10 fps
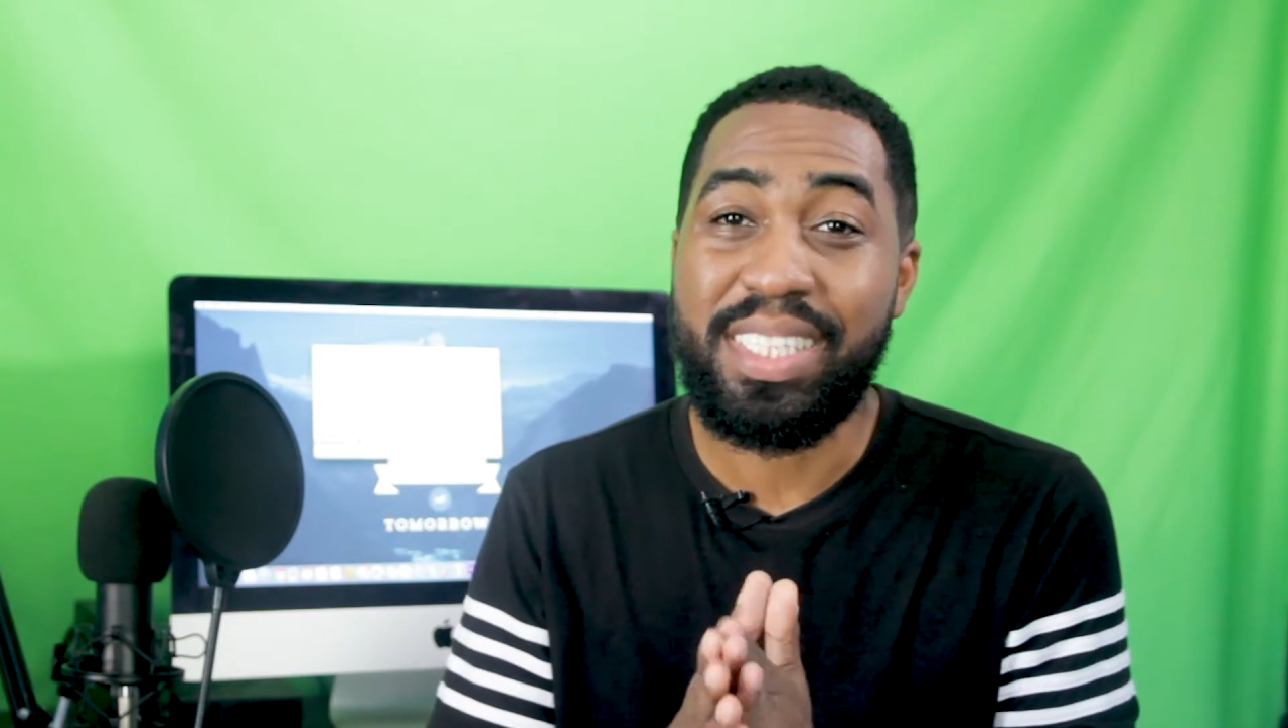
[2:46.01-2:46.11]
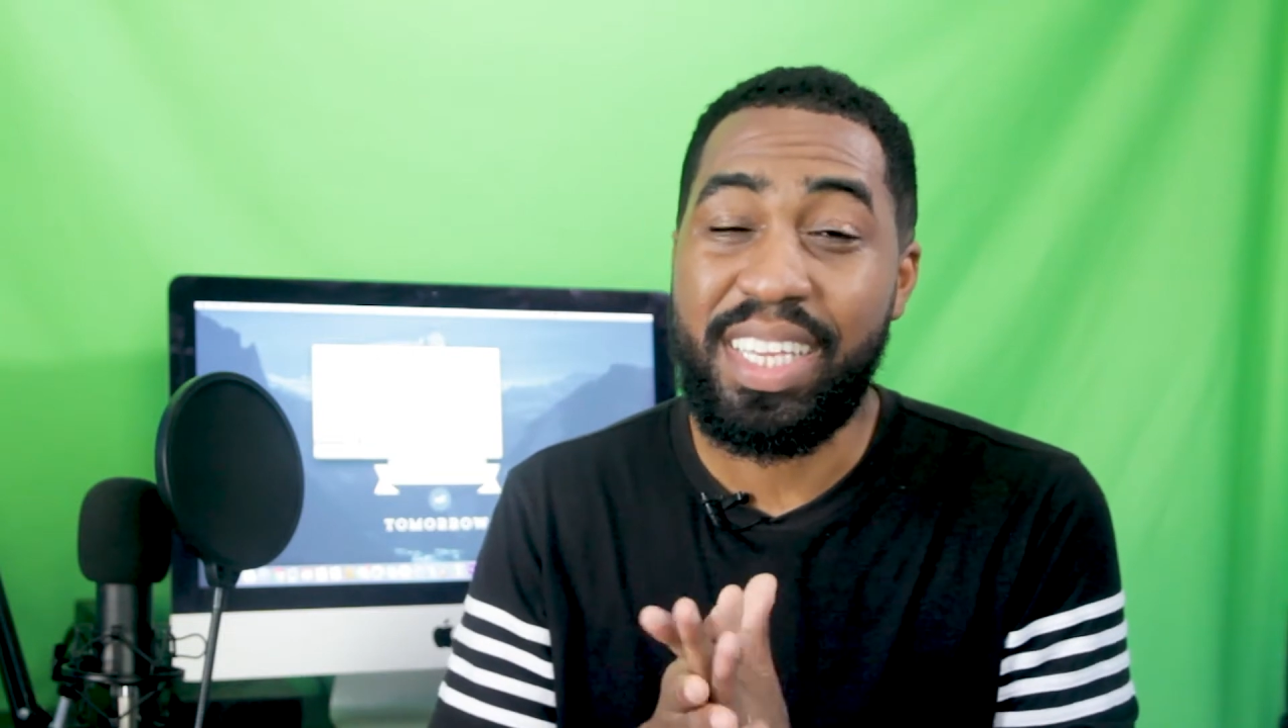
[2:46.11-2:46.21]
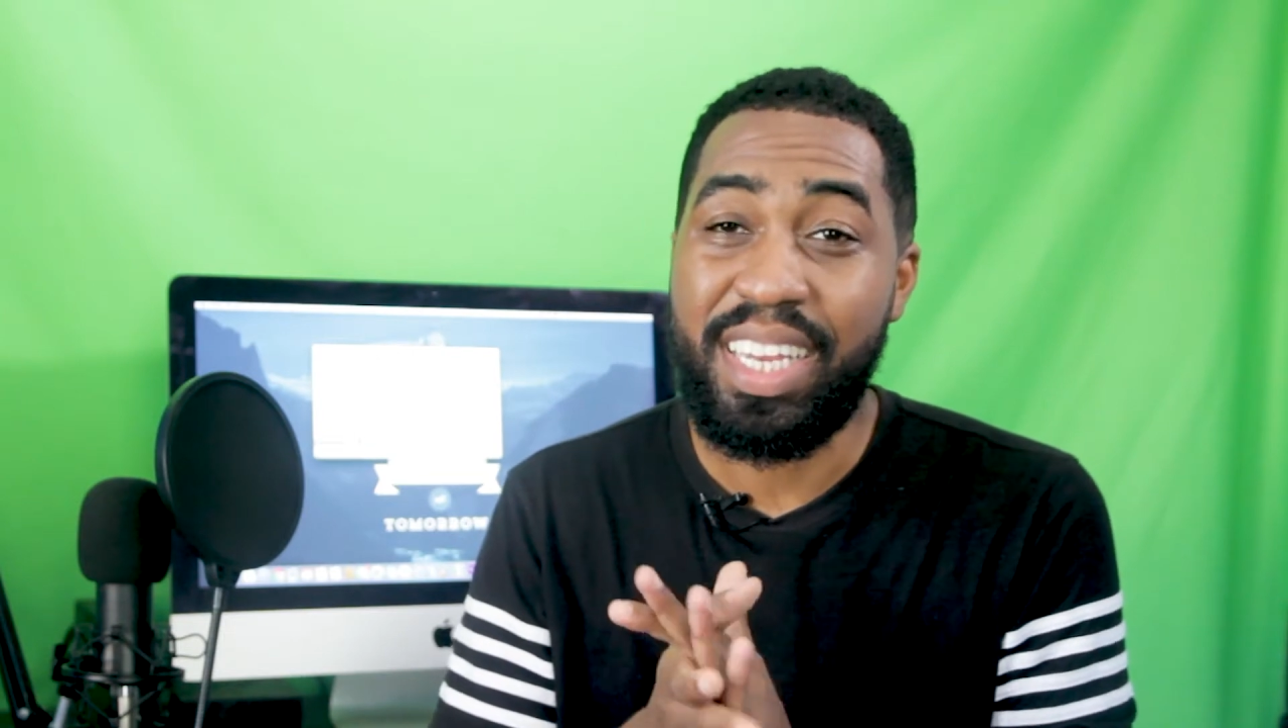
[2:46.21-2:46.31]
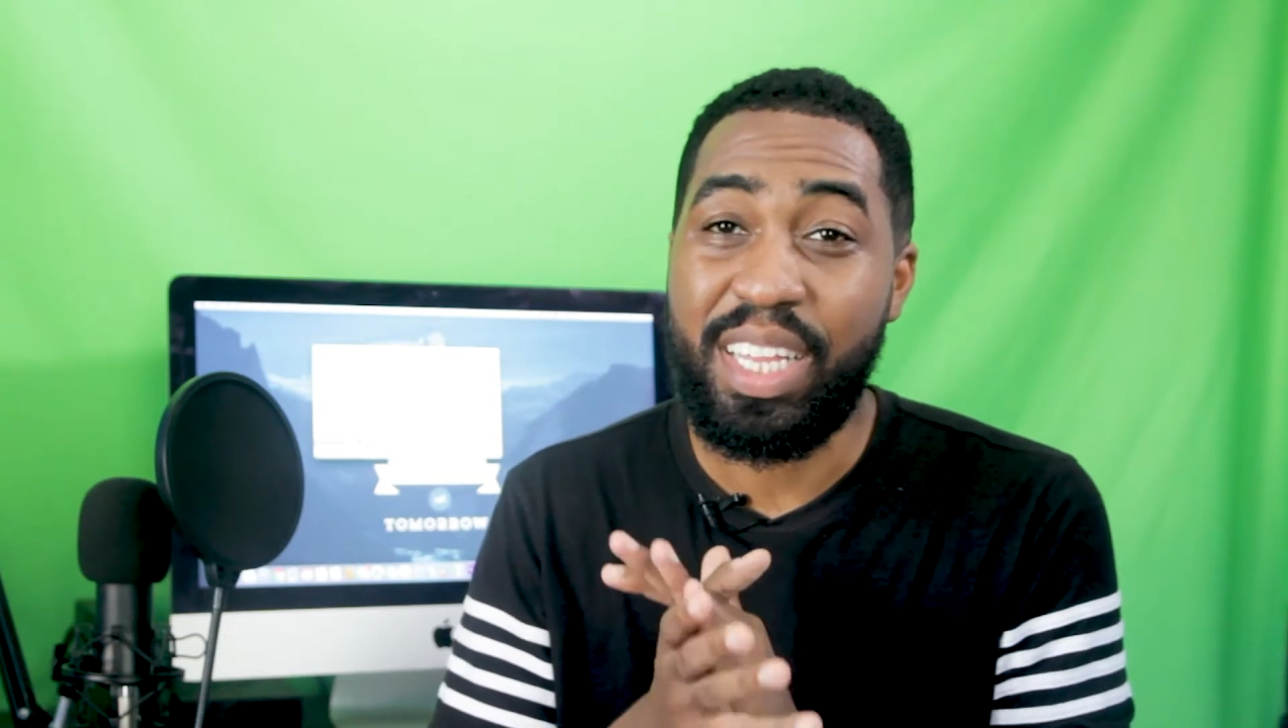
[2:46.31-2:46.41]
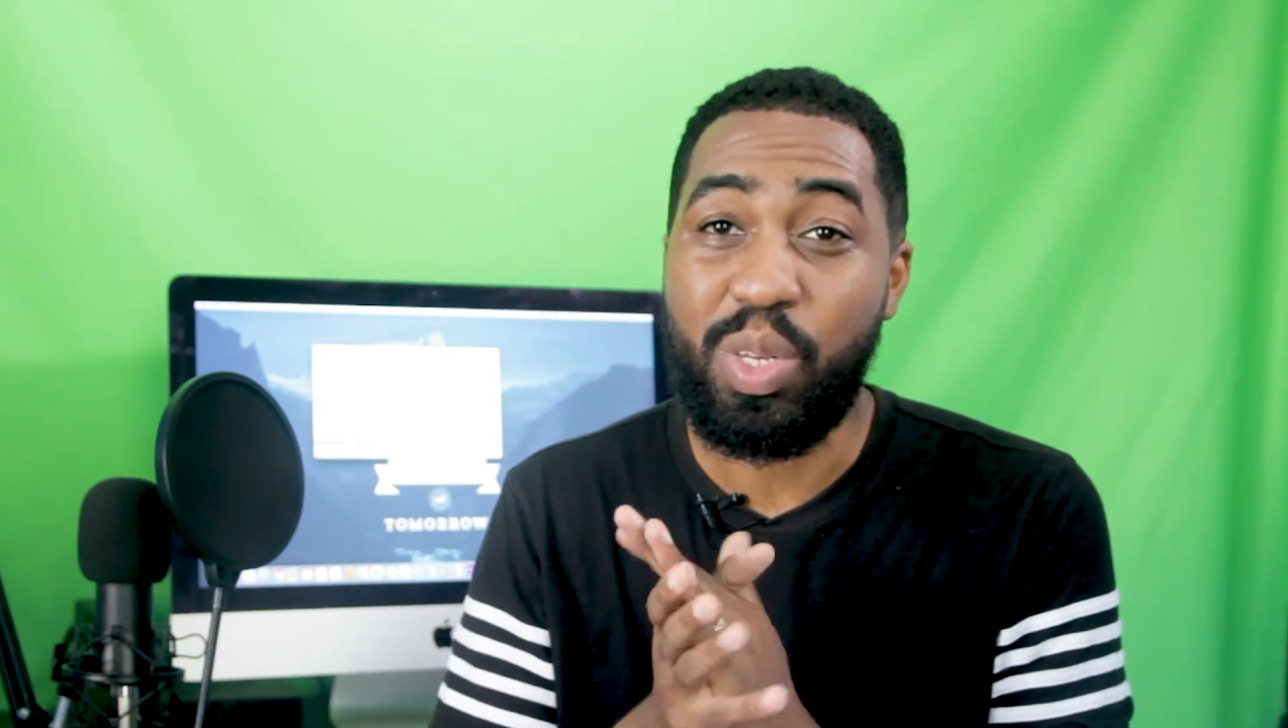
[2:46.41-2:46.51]

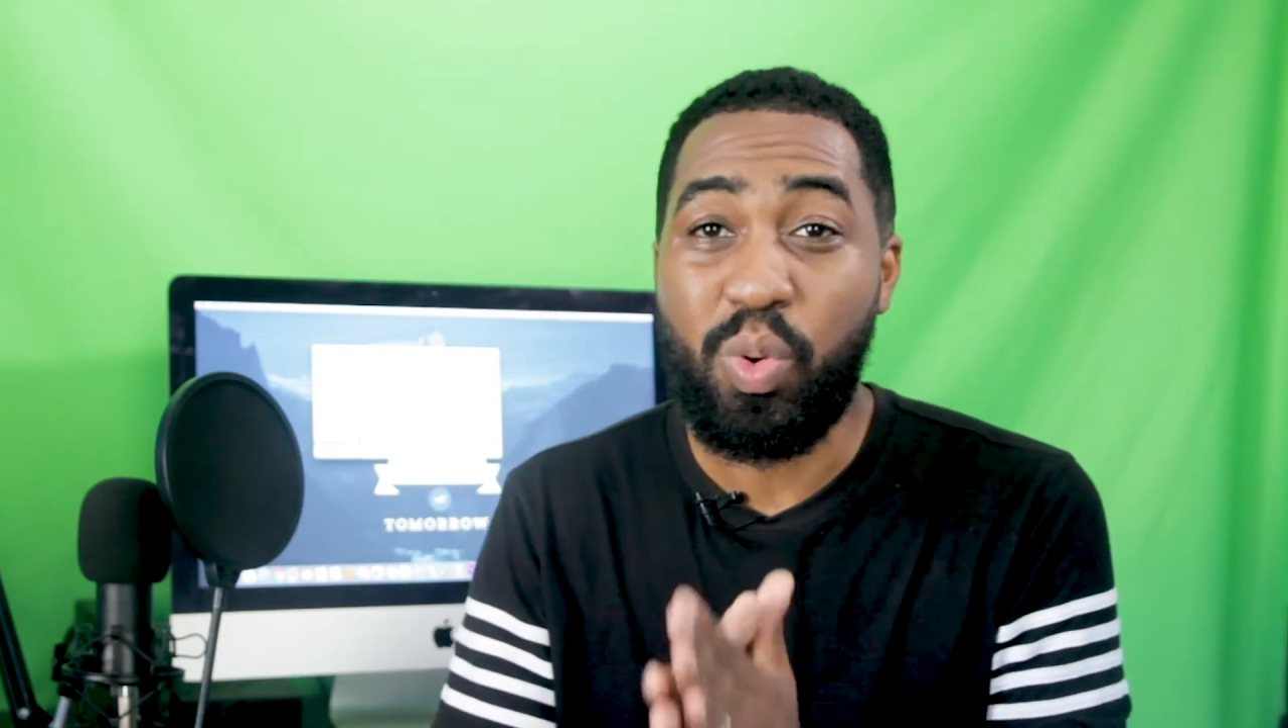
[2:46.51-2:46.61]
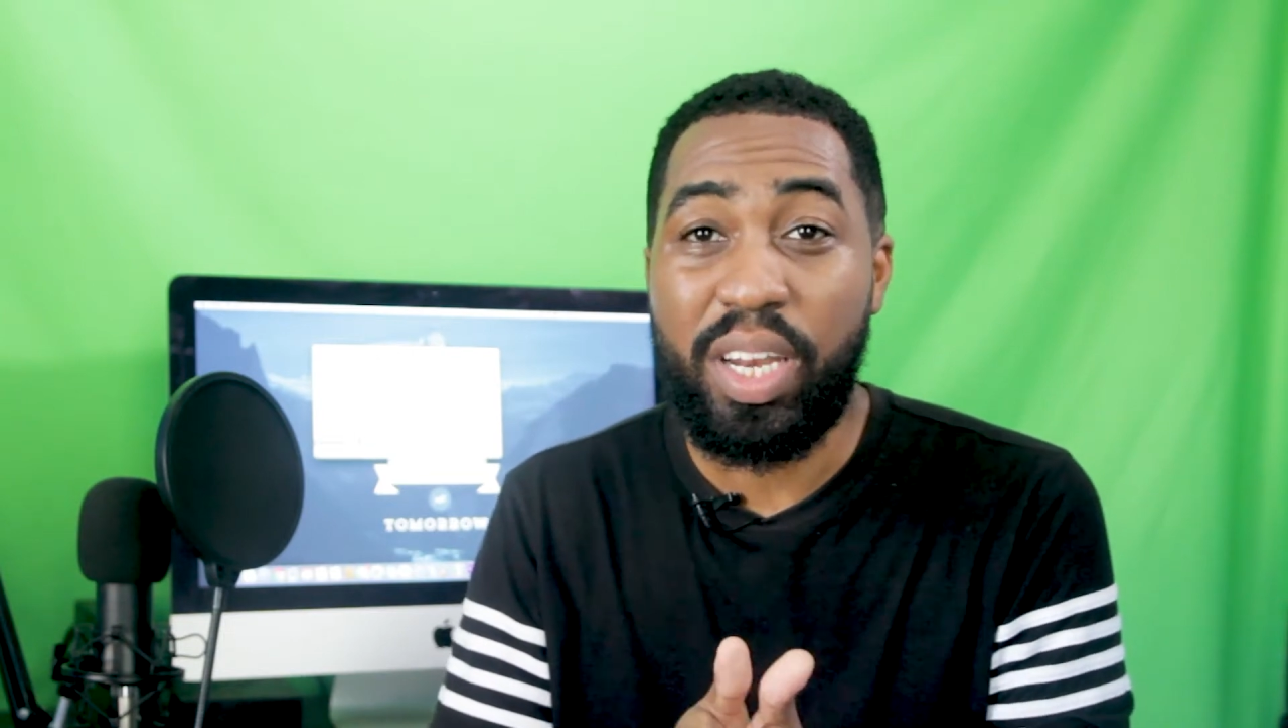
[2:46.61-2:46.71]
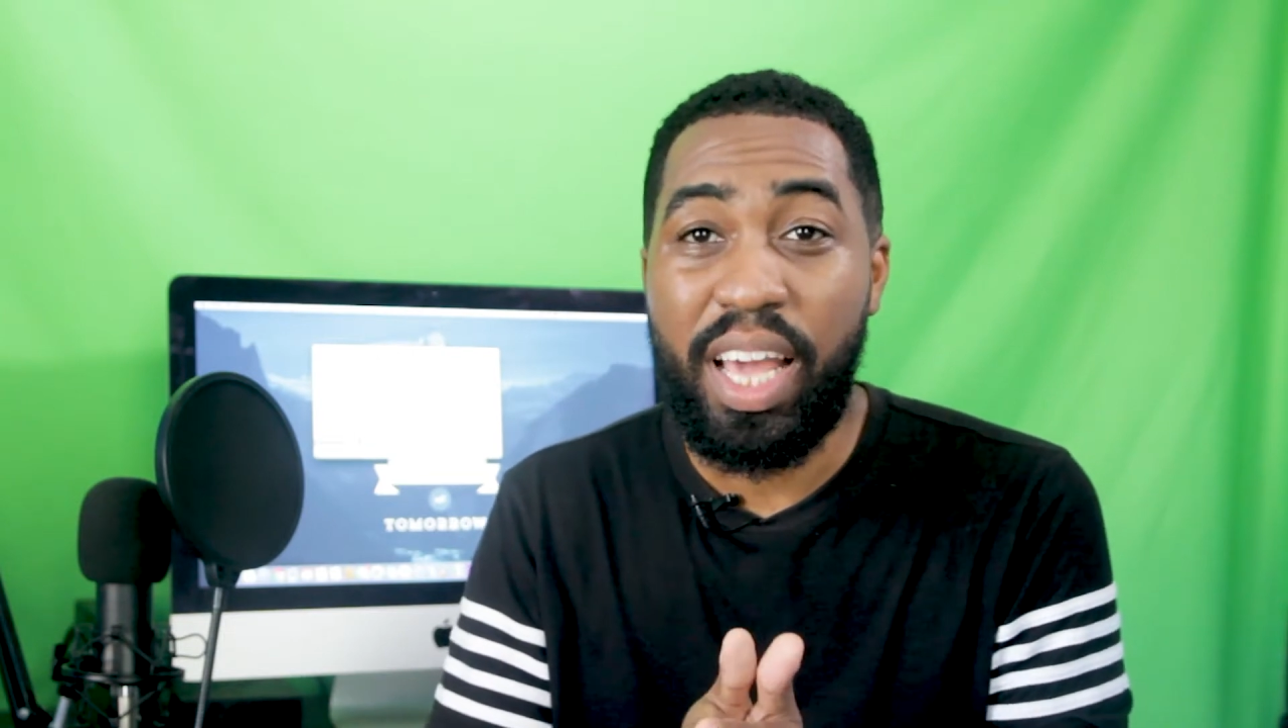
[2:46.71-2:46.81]
say they don't